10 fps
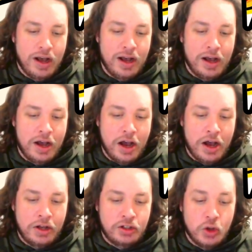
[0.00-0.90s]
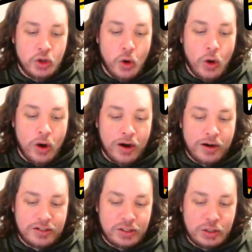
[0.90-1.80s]
uh, a
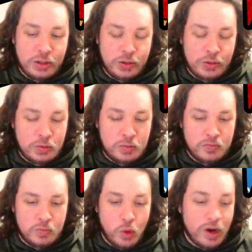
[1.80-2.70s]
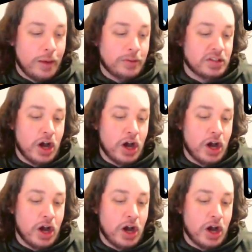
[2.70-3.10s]
door to what I was